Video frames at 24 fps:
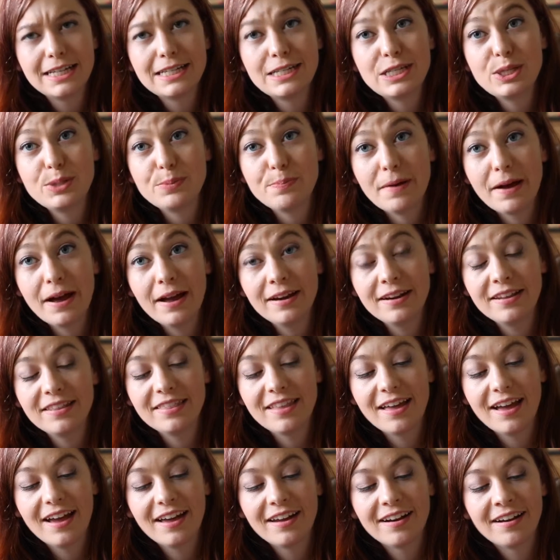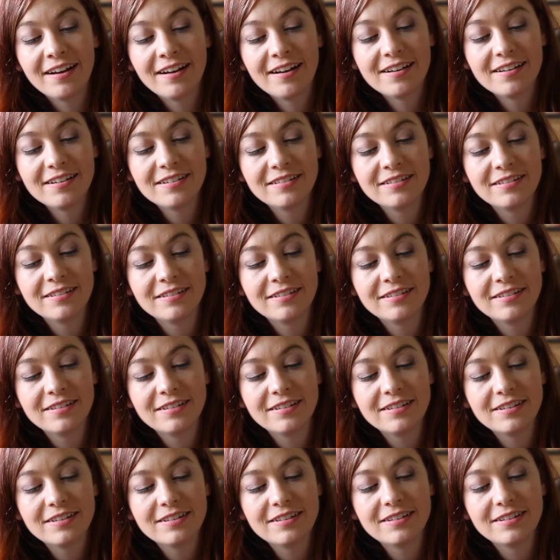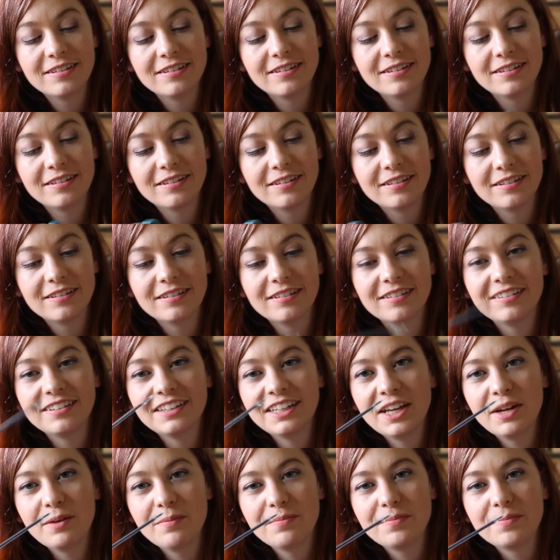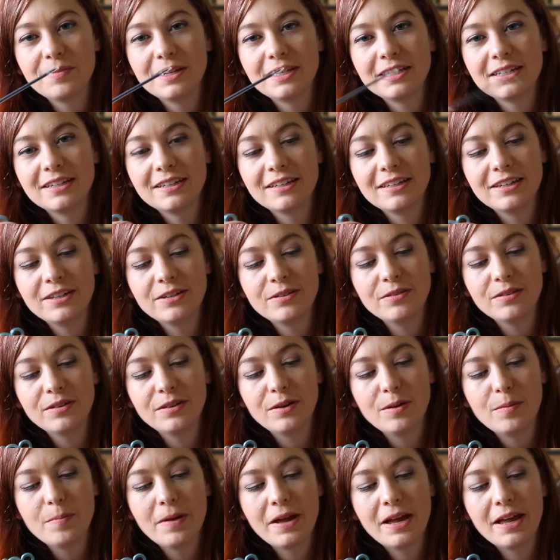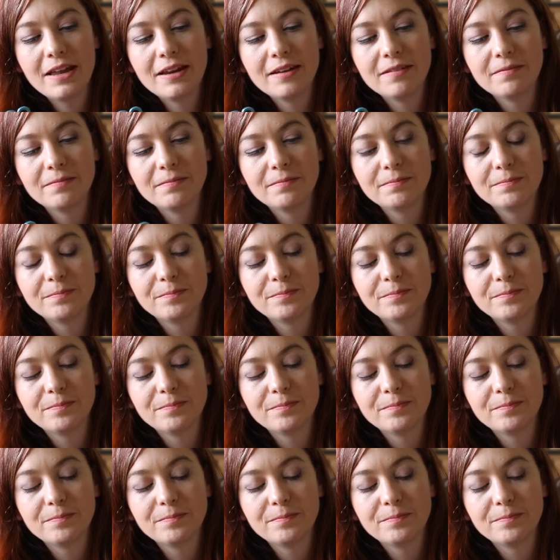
spotted that, huh? A cute little pen.